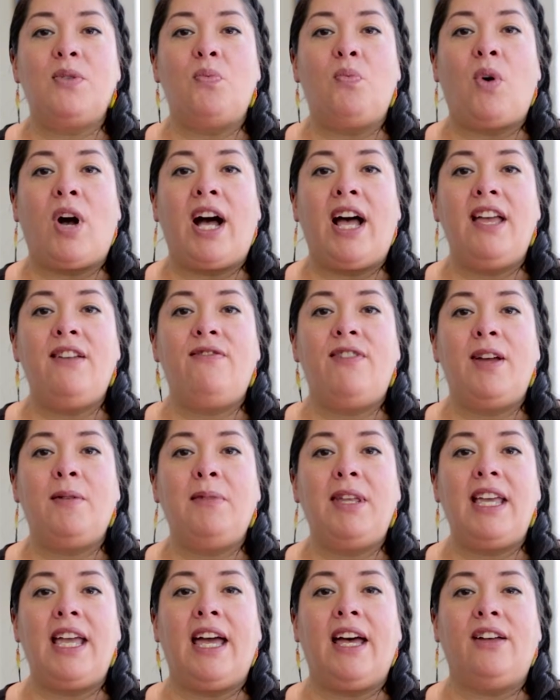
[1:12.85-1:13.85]
why
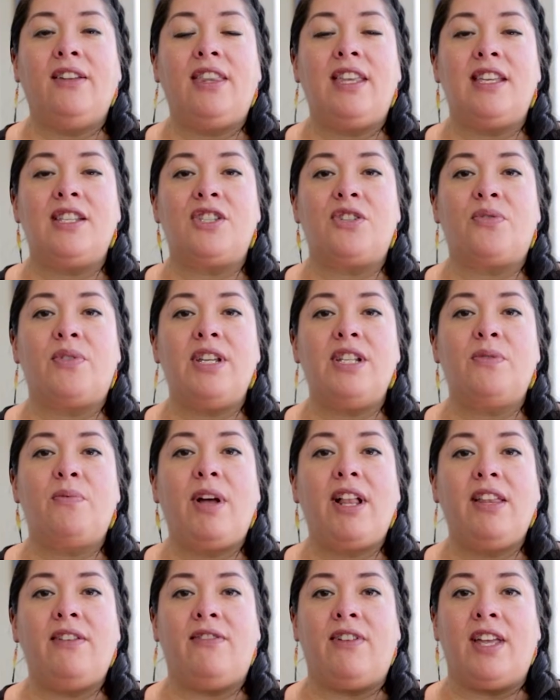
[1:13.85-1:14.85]
family health history is
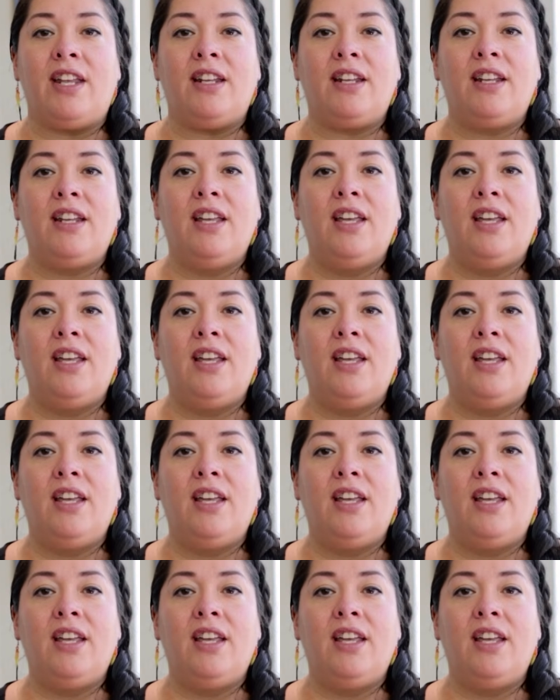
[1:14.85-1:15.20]
relevant.